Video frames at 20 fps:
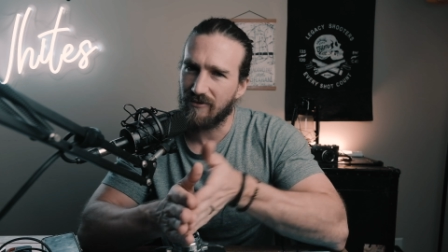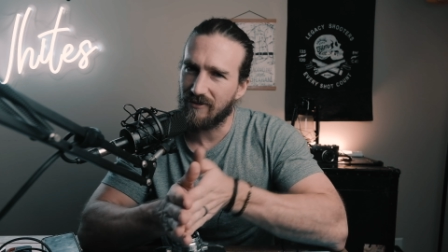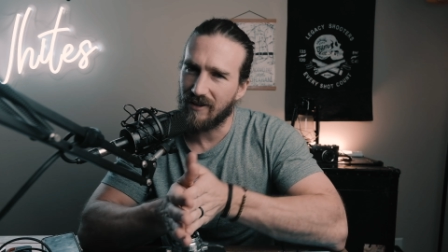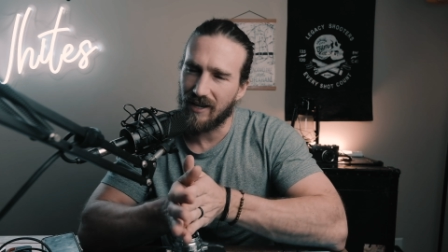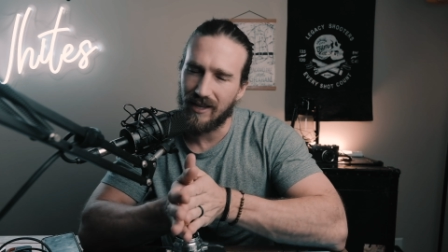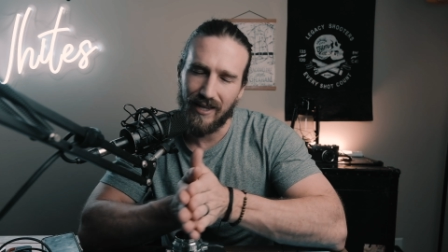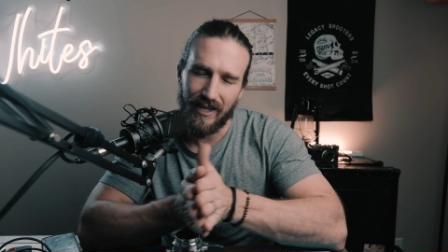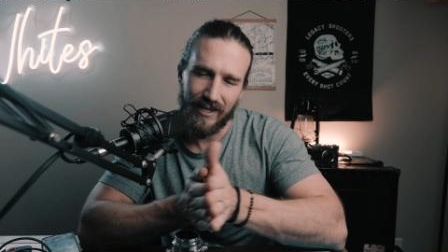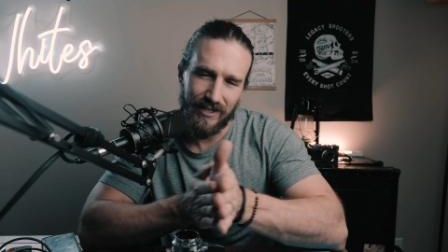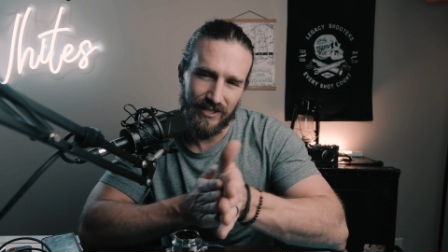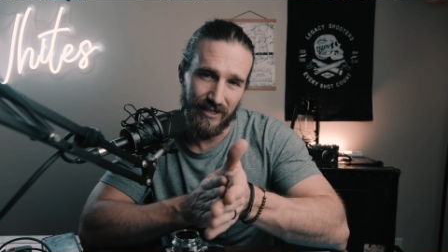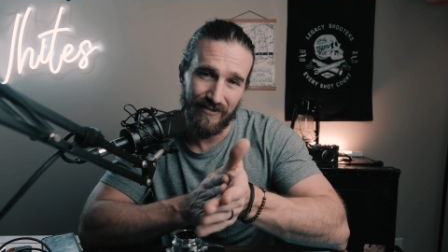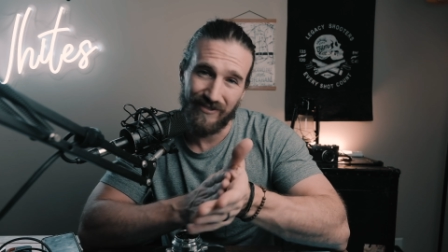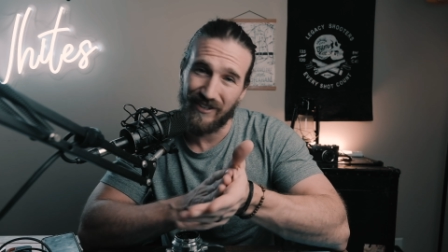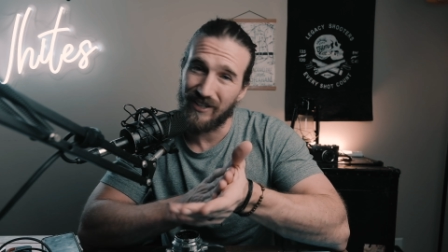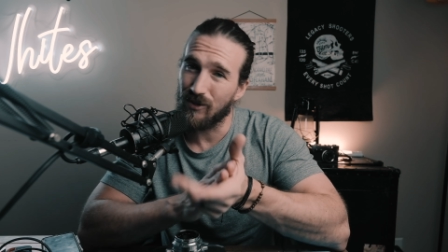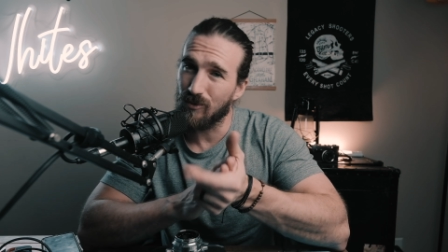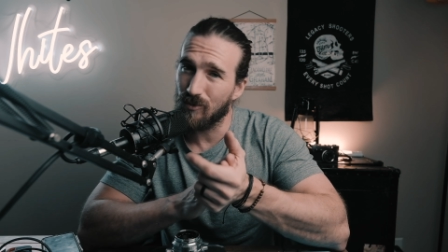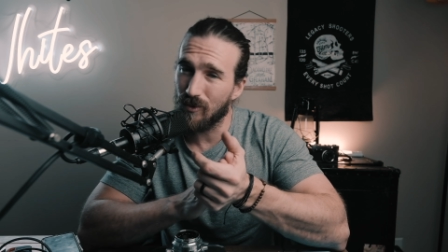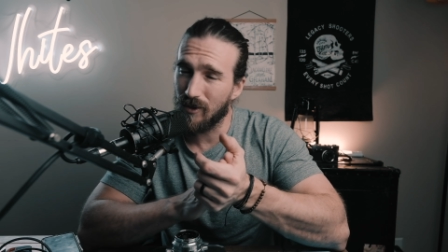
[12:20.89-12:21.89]
Got a lot of stuff
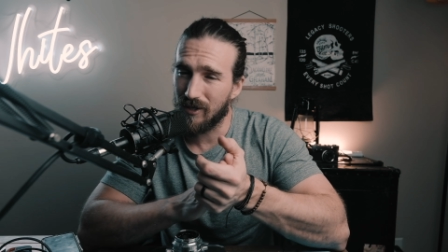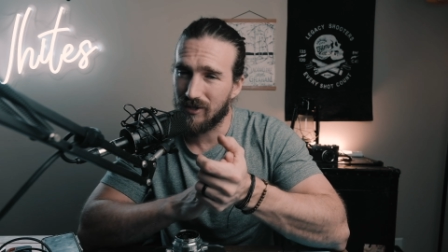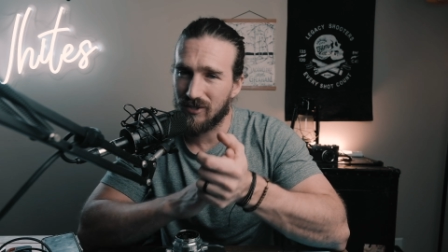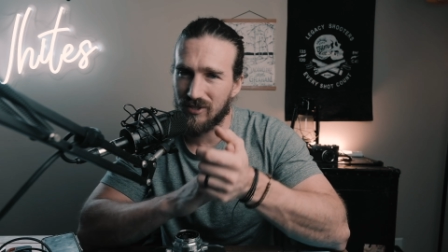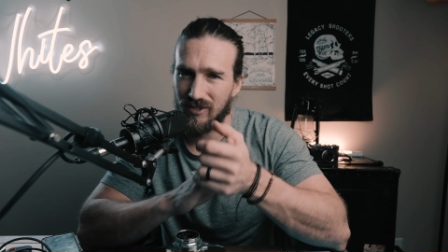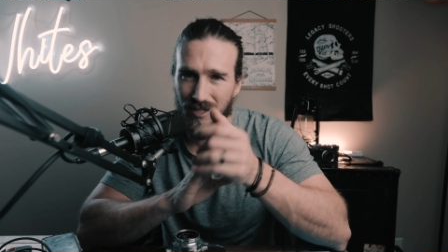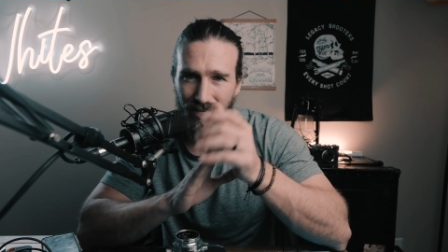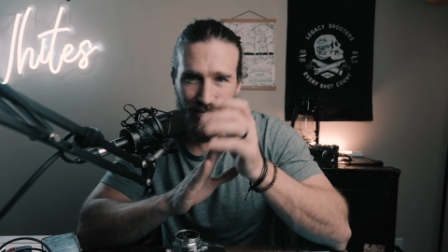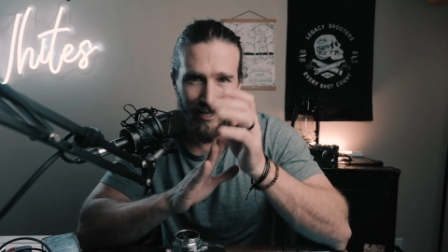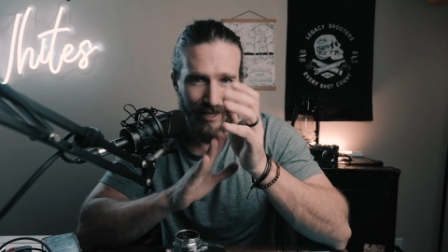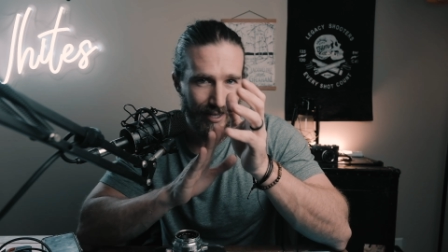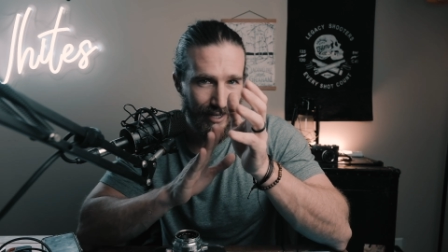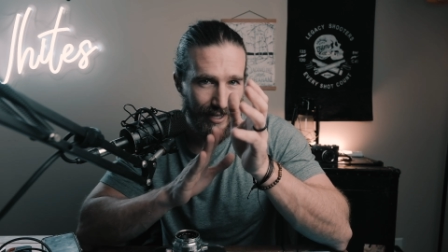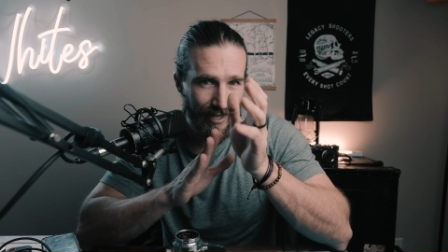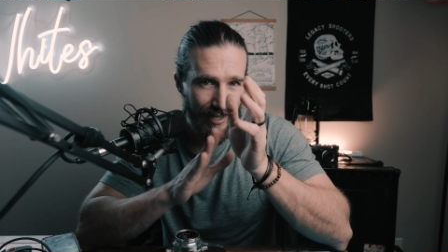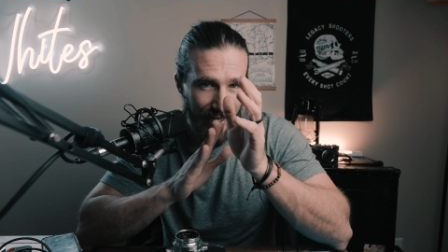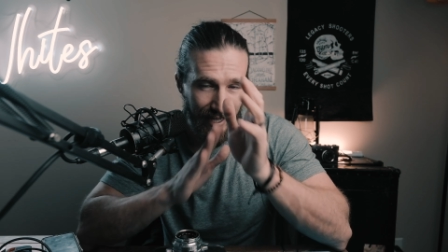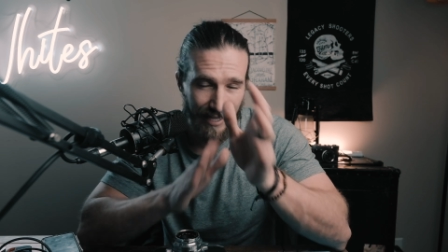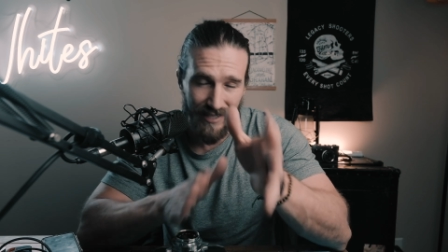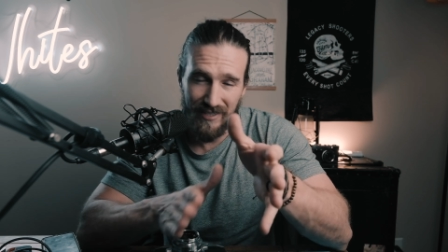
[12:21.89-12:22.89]
in the works,
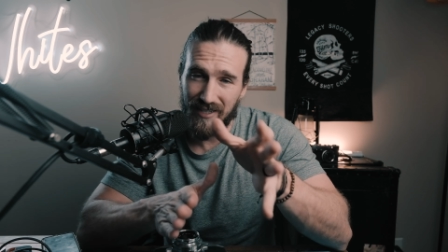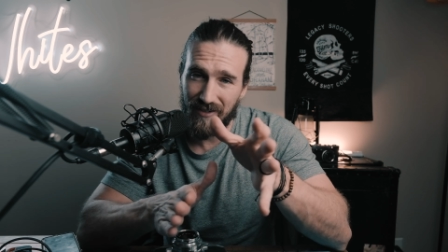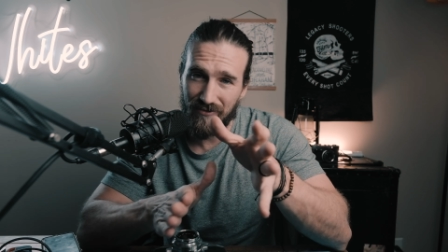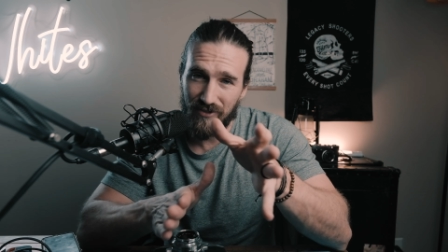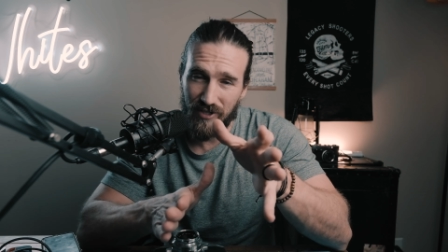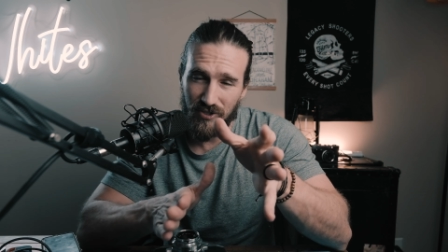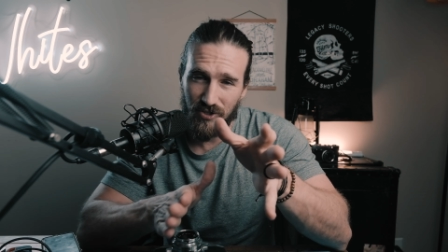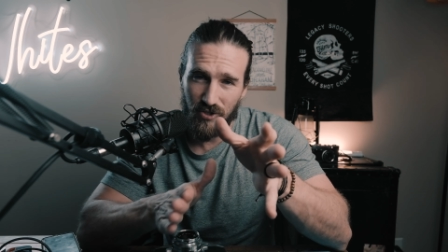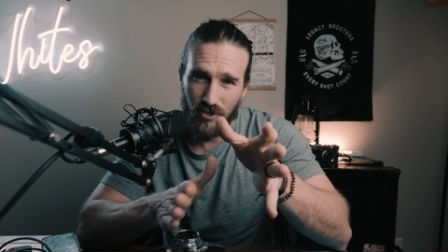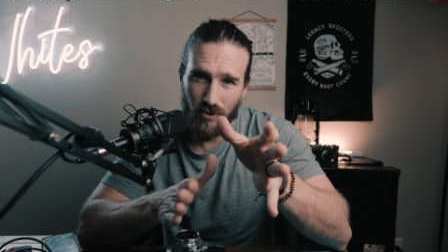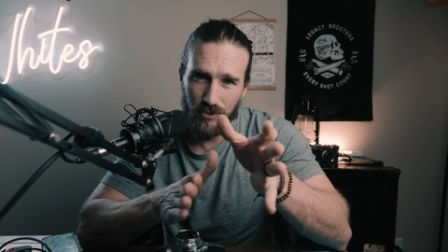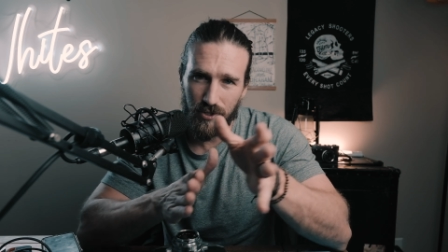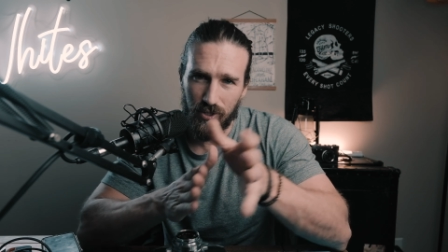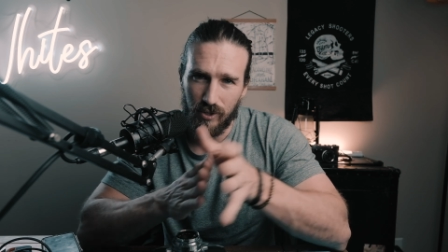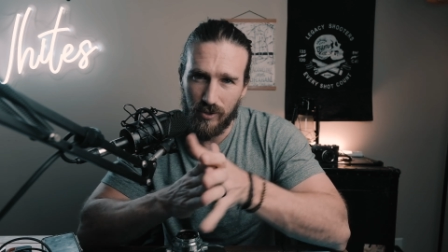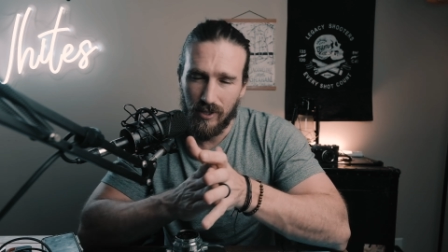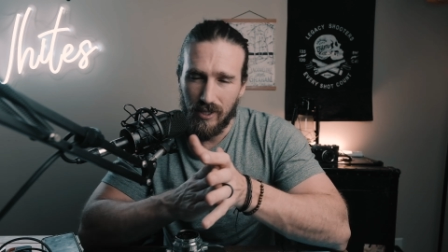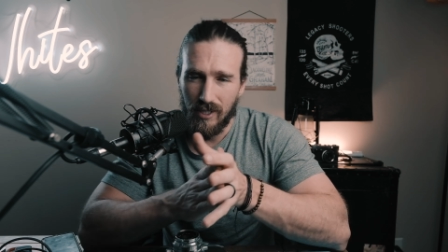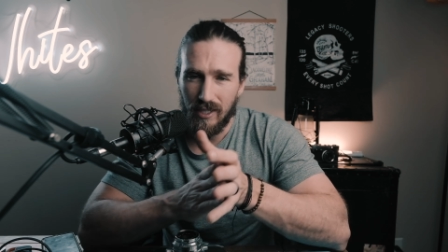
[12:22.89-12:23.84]
as I've just told you.